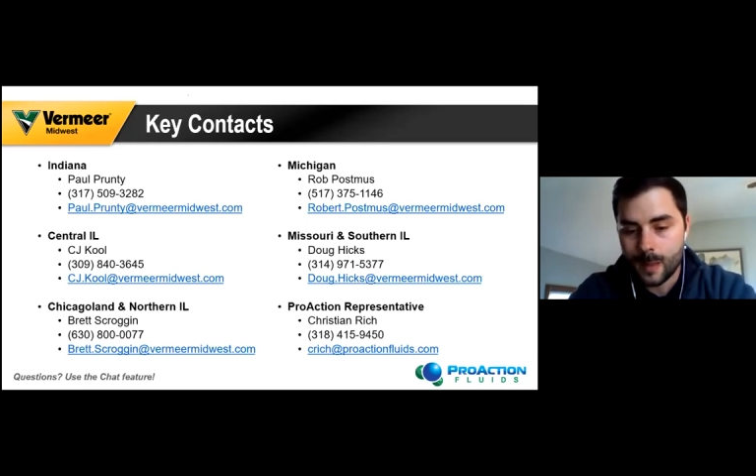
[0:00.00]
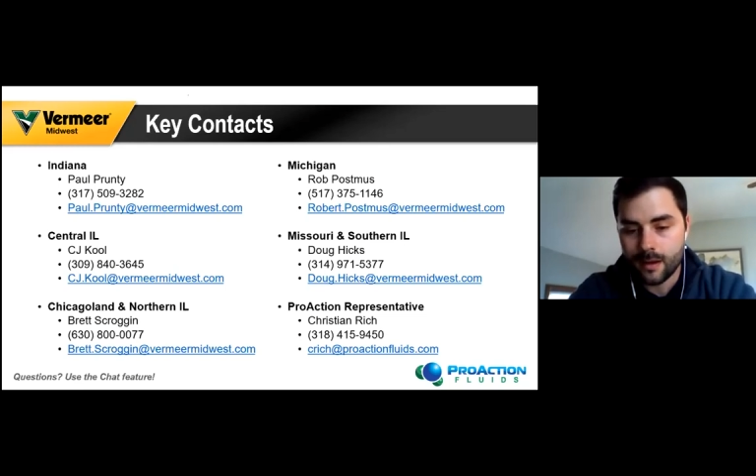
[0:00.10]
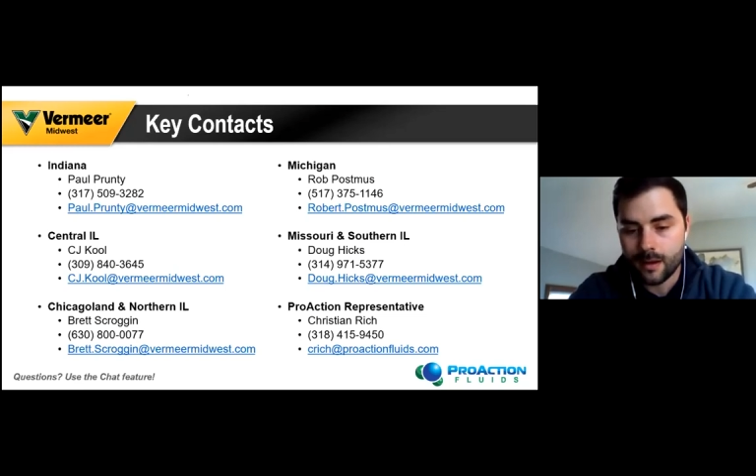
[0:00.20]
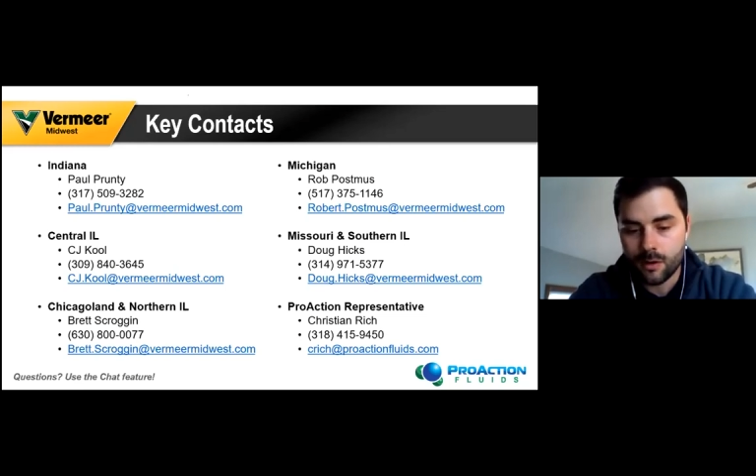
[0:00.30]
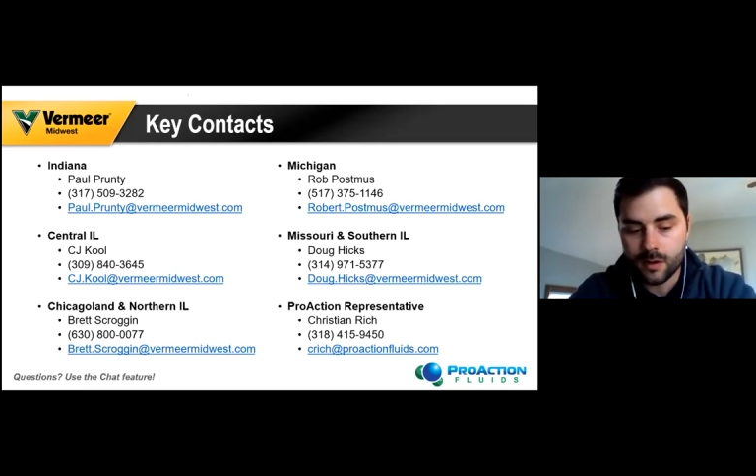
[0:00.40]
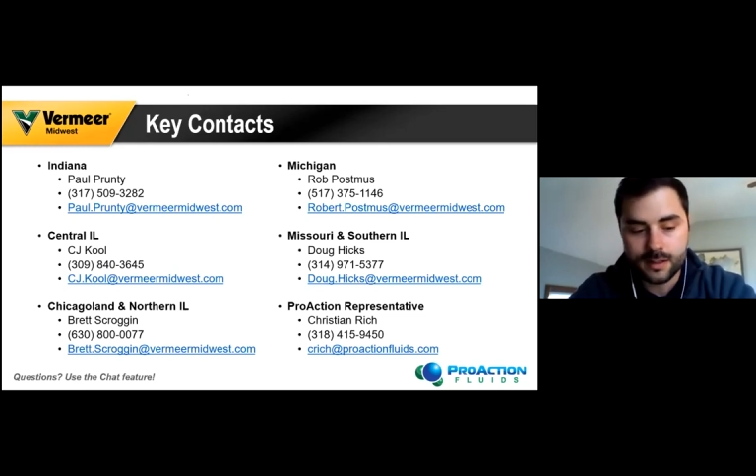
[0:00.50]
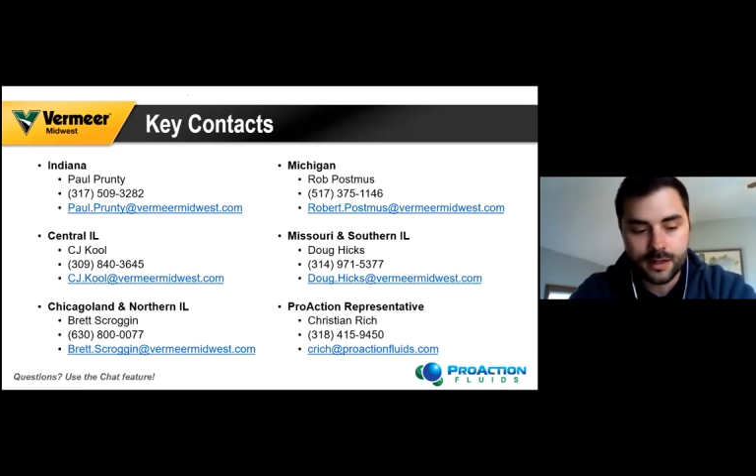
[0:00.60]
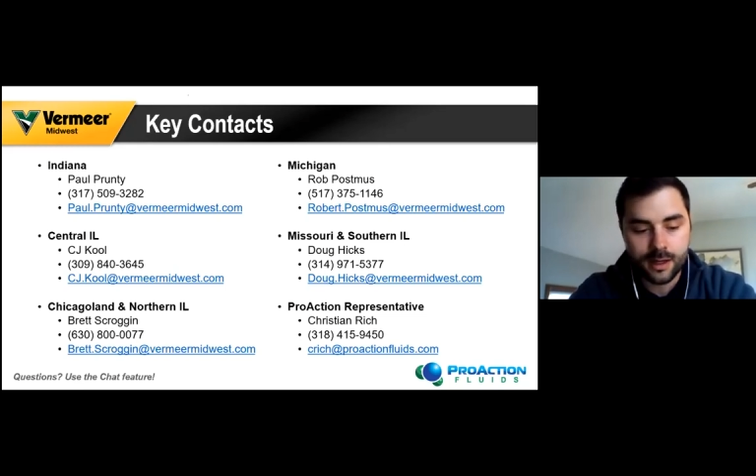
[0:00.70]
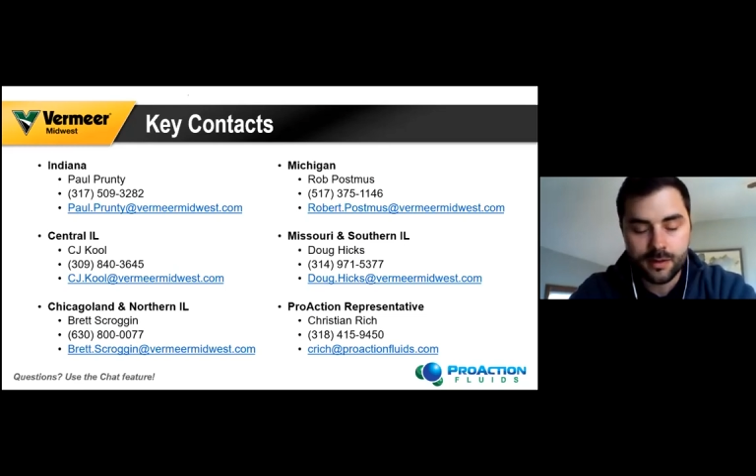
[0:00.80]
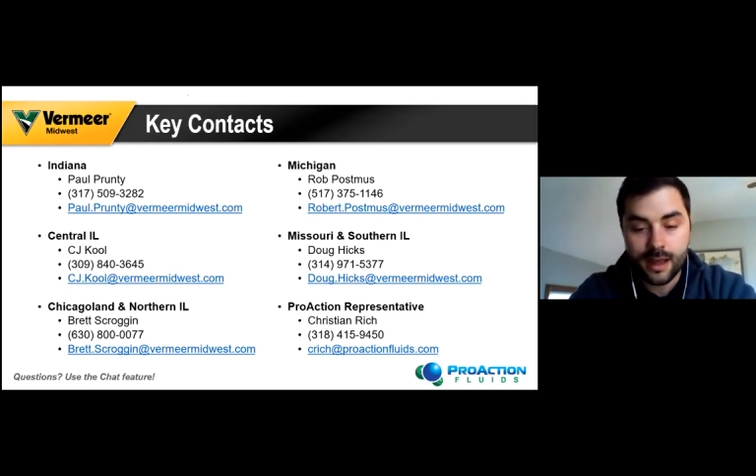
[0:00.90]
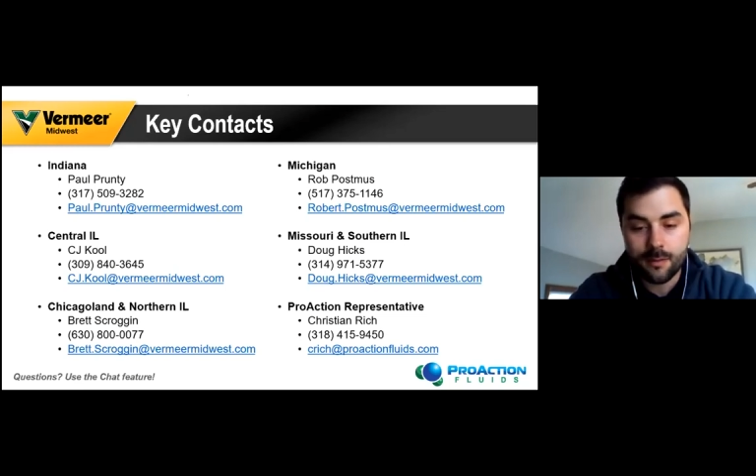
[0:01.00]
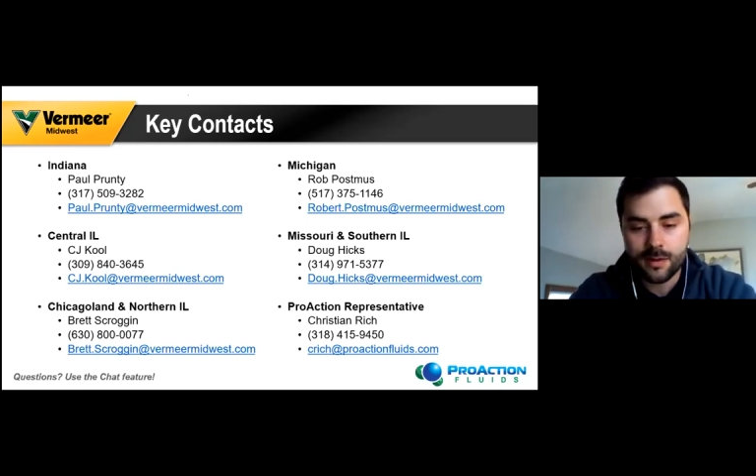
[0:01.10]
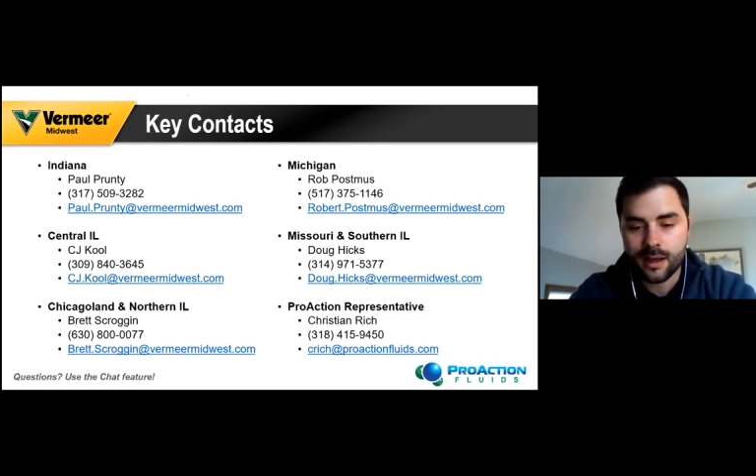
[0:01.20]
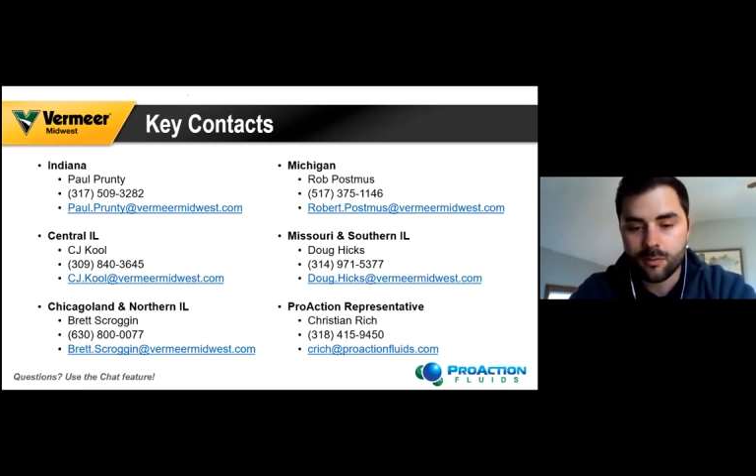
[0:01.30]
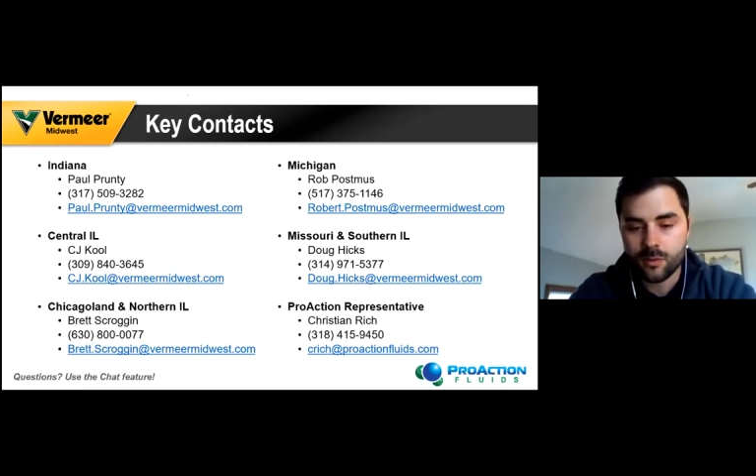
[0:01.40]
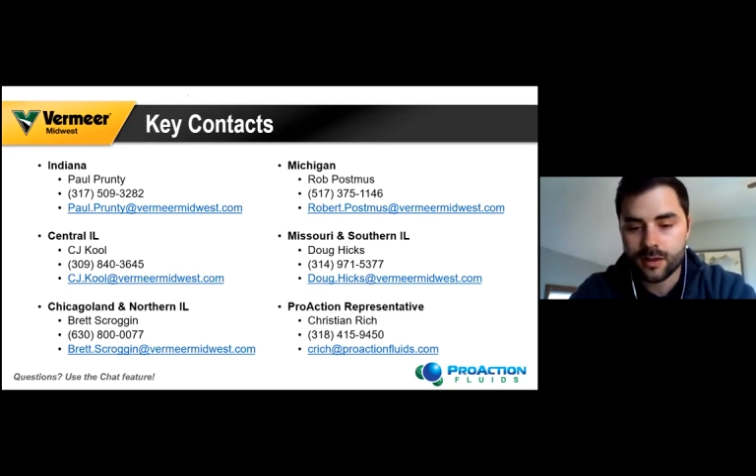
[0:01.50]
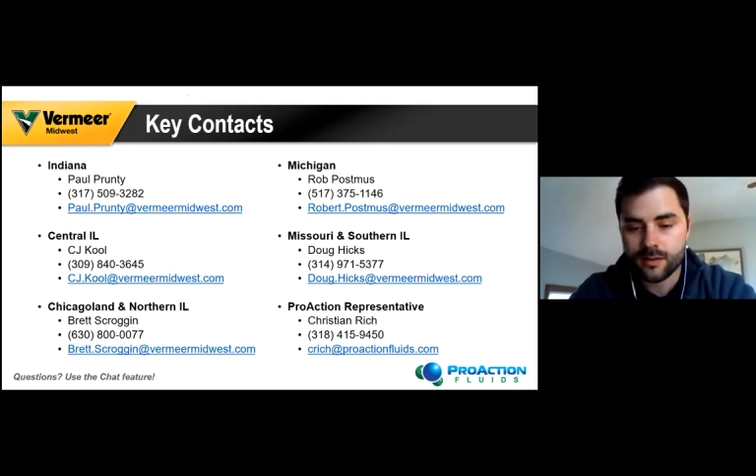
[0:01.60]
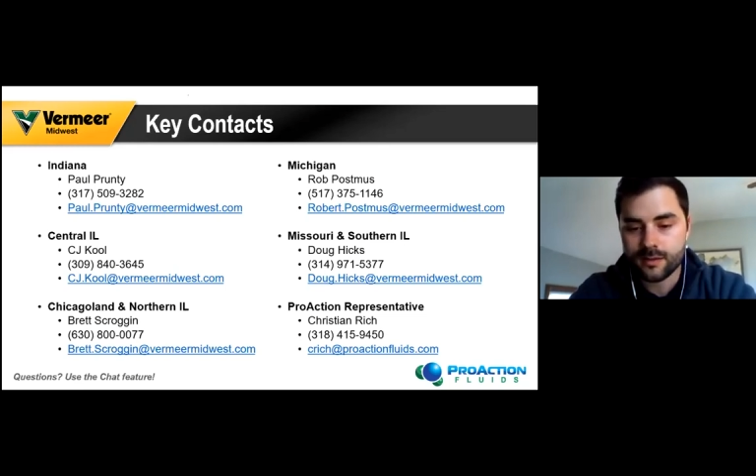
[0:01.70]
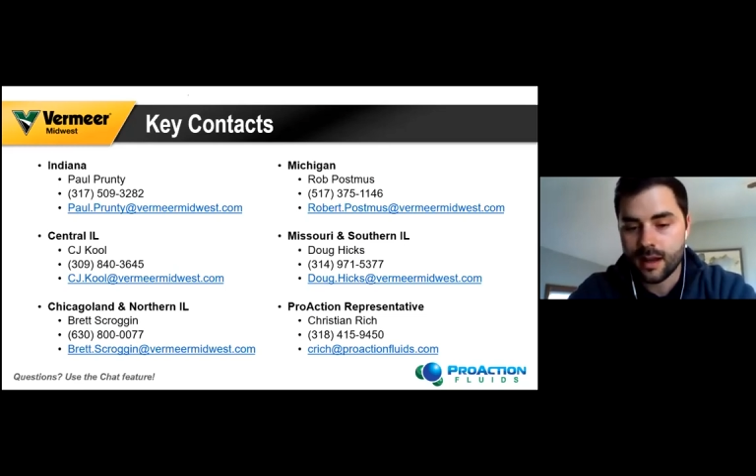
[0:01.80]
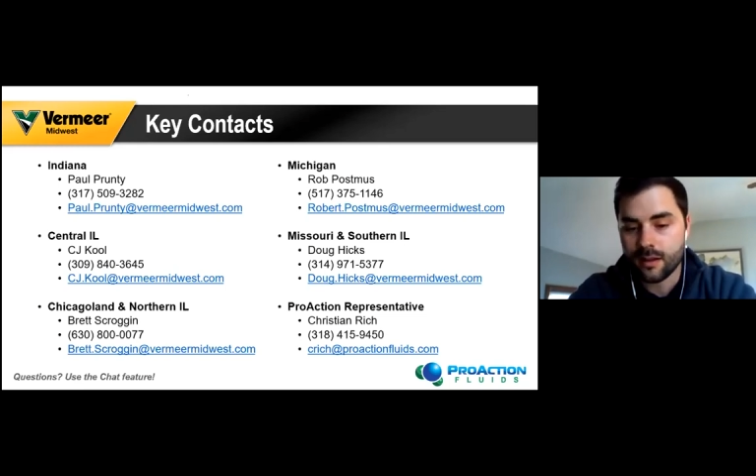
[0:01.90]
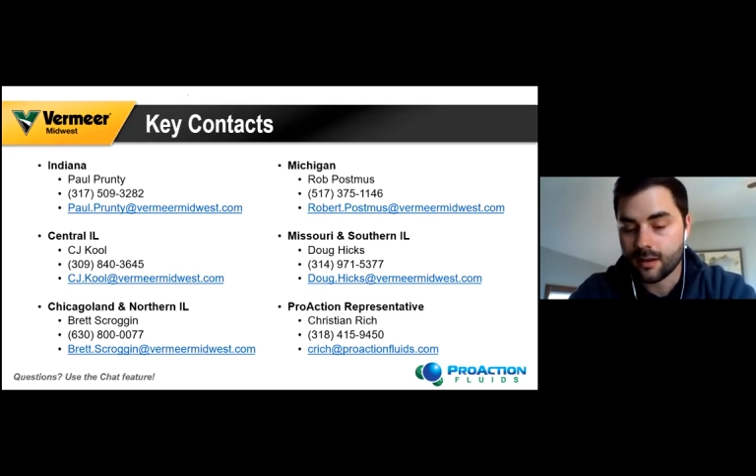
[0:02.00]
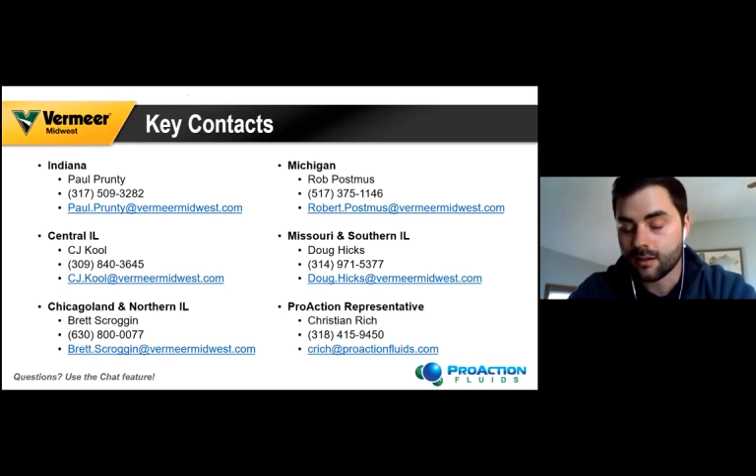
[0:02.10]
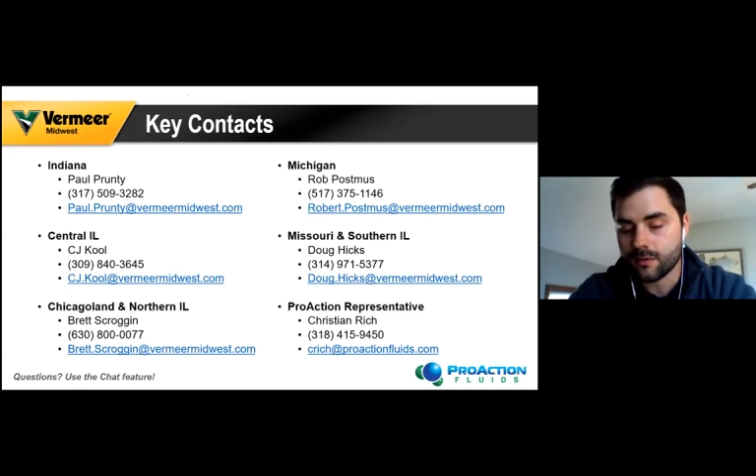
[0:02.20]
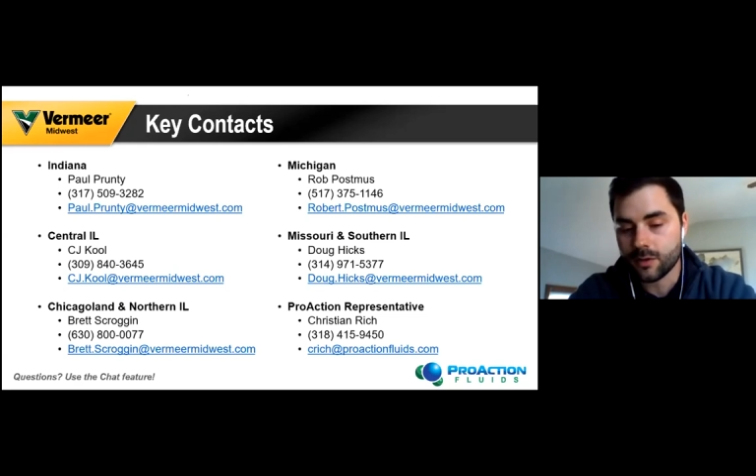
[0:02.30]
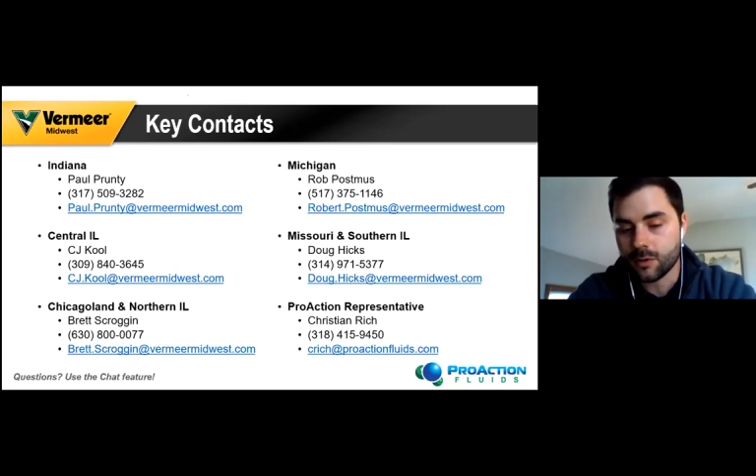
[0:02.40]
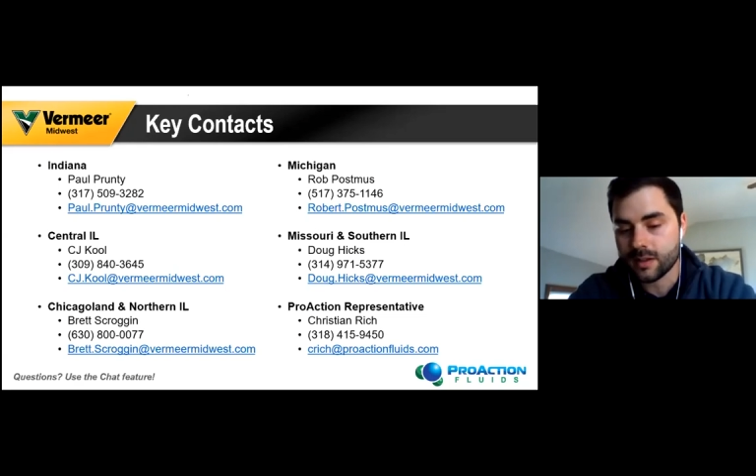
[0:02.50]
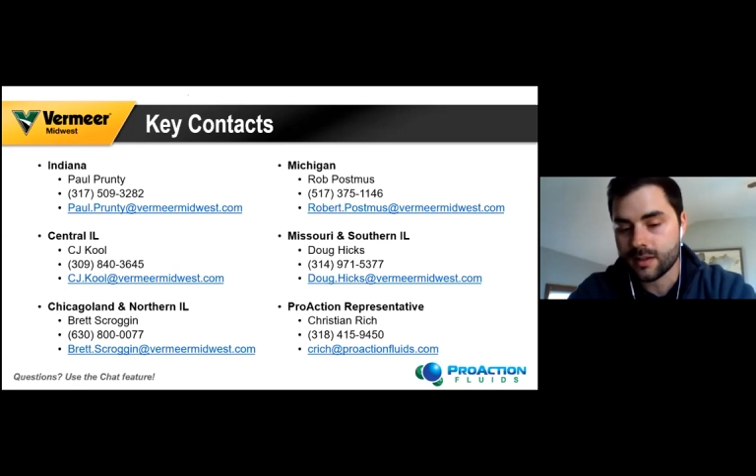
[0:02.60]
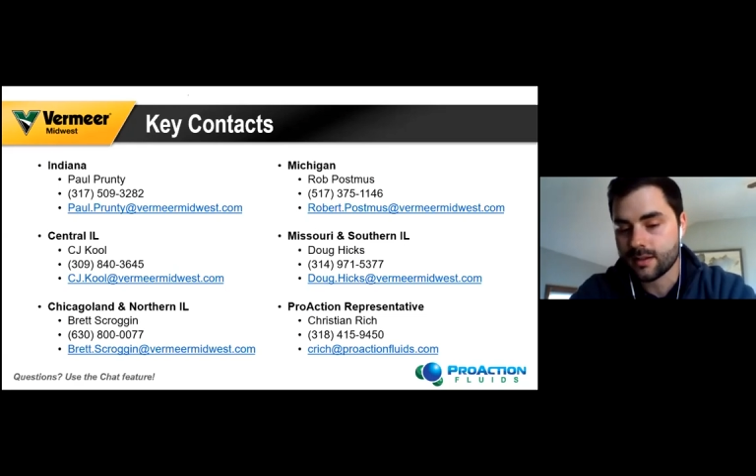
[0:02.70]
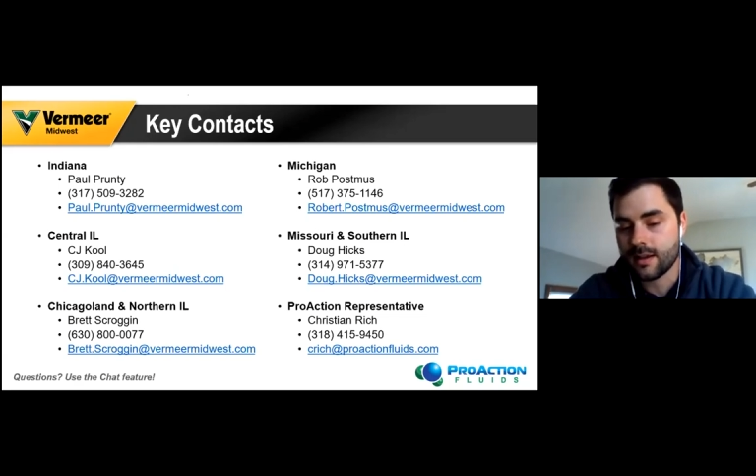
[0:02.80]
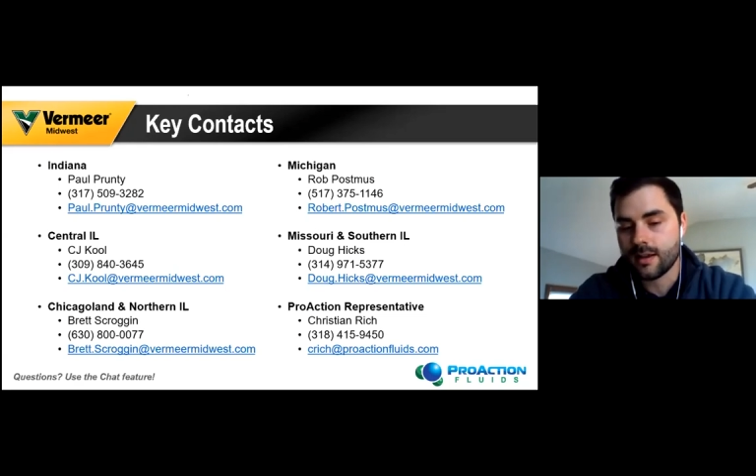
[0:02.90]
I'm always happy to help with dialing in the fluids,